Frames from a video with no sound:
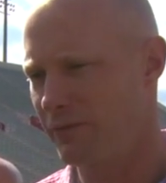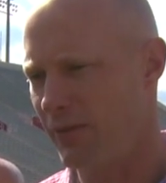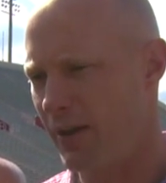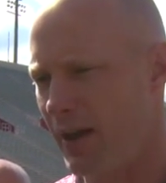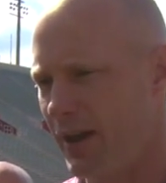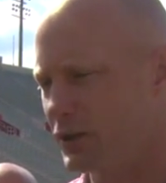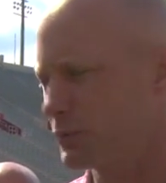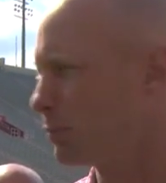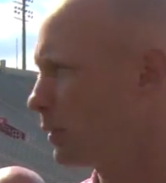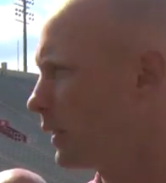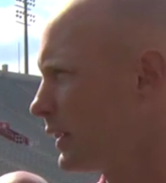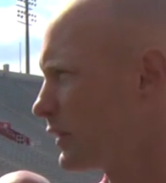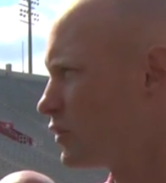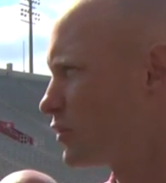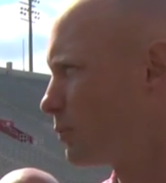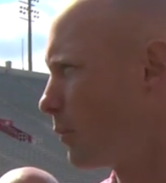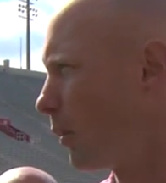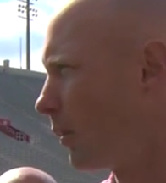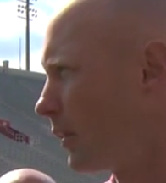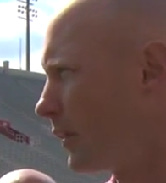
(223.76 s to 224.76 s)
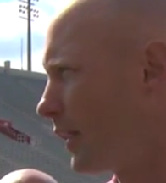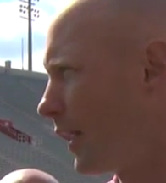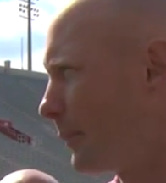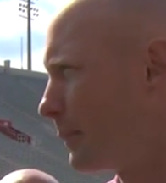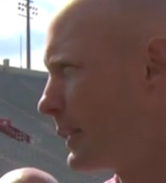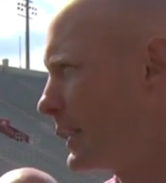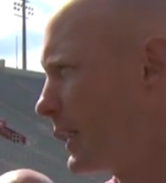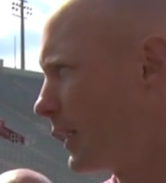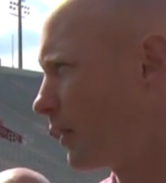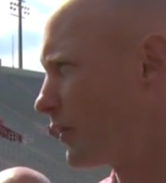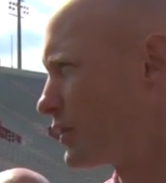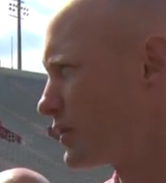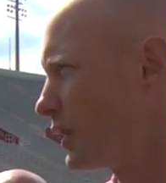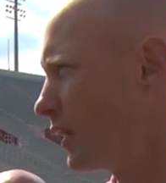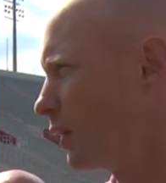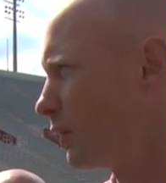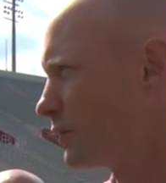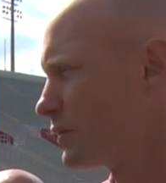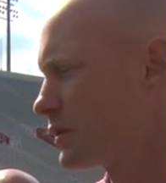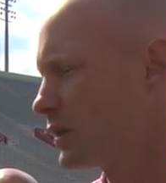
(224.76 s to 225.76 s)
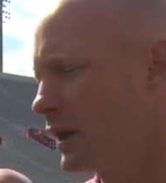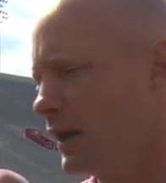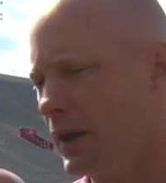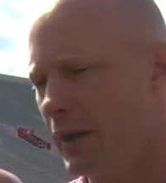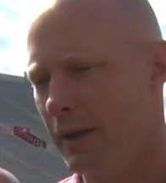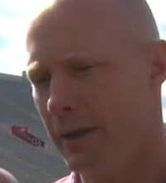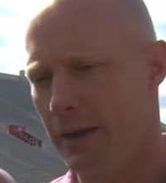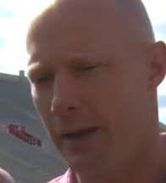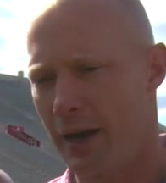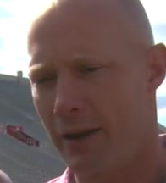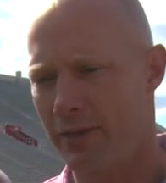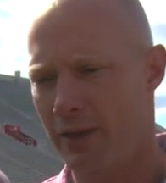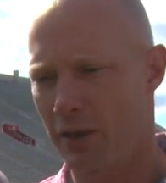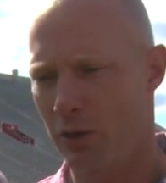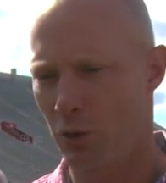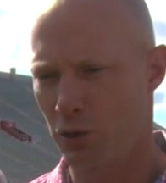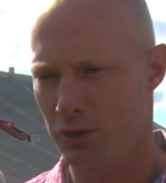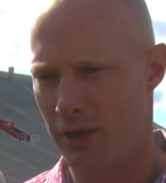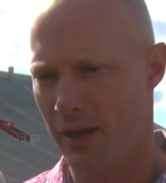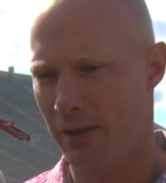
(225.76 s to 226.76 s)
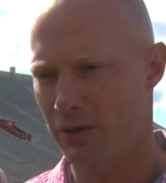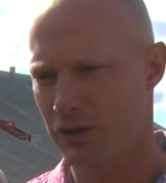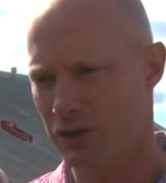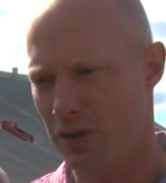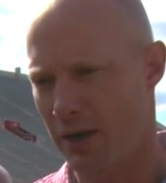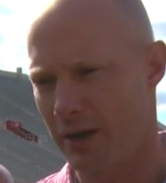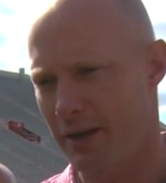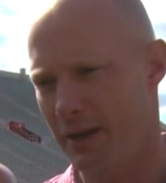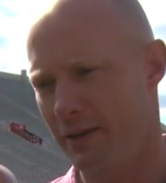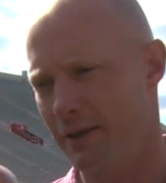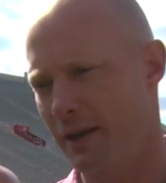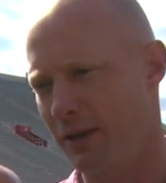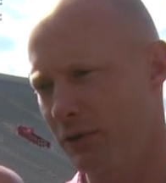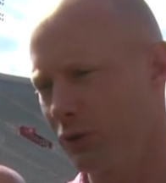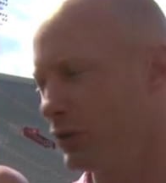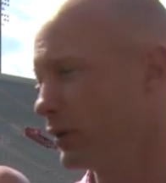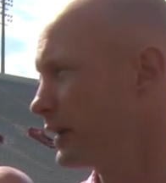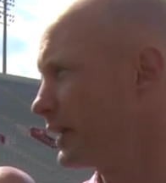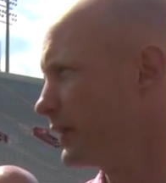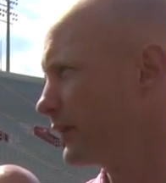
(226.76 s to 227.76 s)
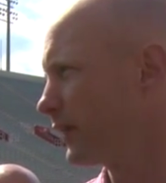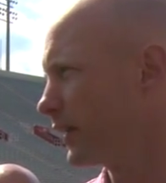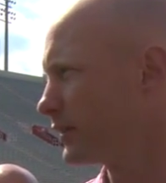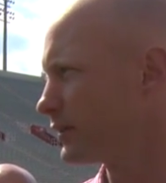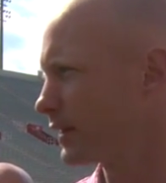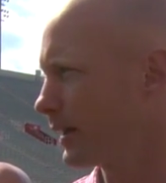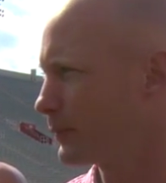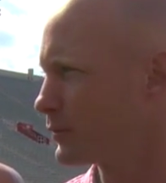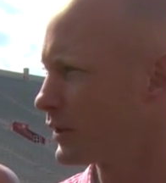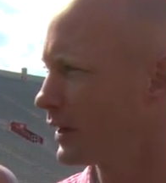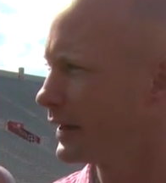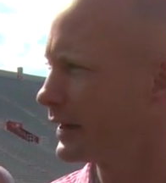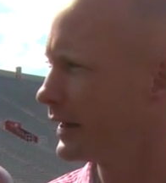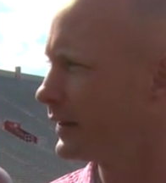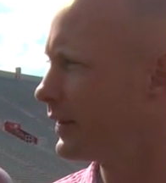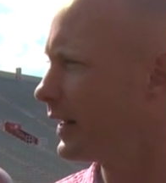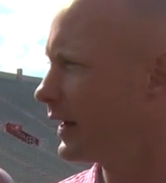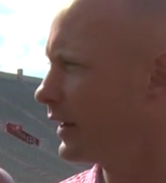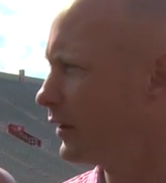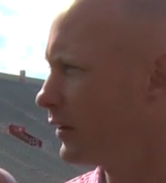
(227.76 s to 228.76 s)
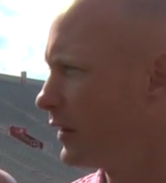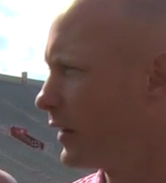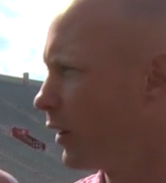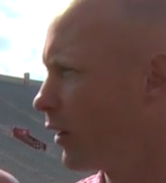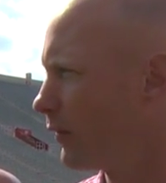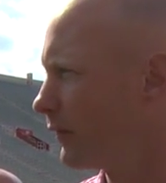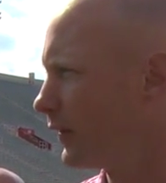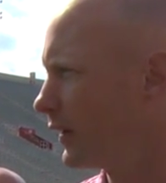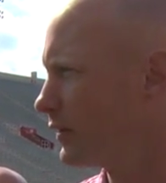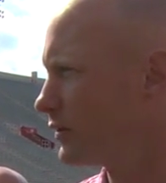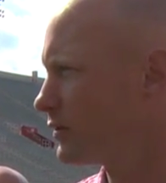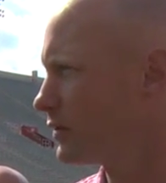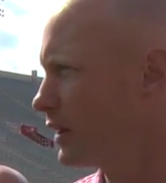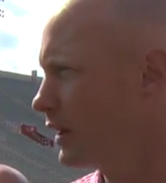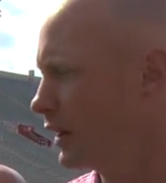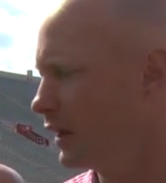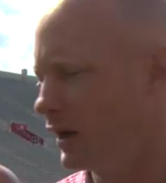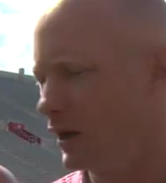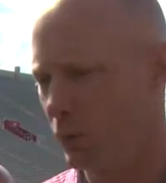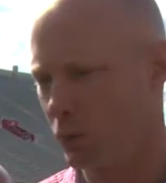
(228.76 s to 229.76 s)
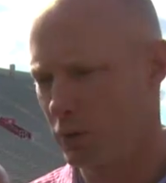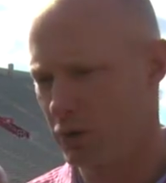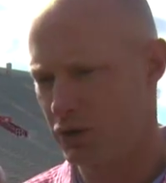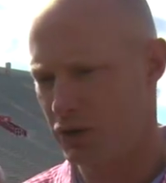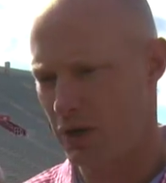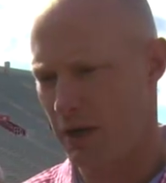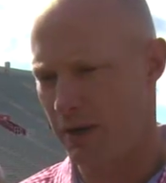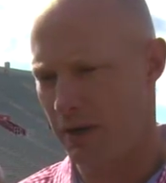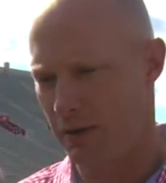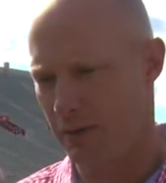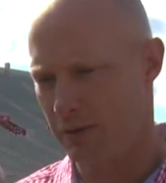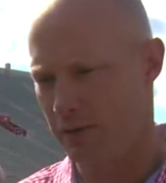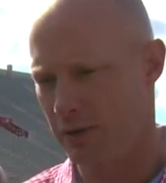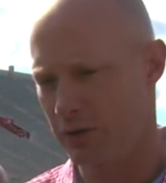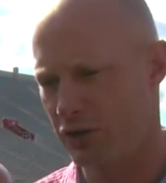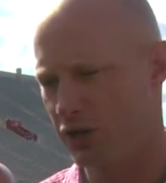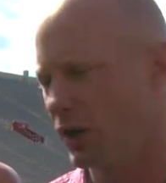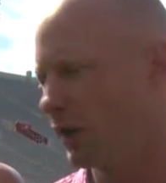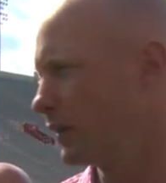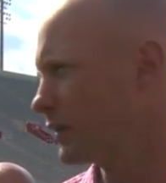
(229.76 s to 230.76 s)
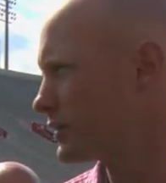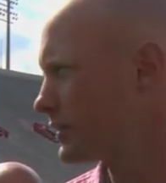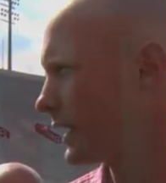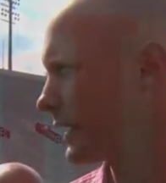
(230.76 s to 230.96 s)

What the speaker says: fast, playing smart, not beating ourselves. And I think Coach Allen's trying to get that through the defense. I'm trying to get that into the offense. And we're just trying to gel this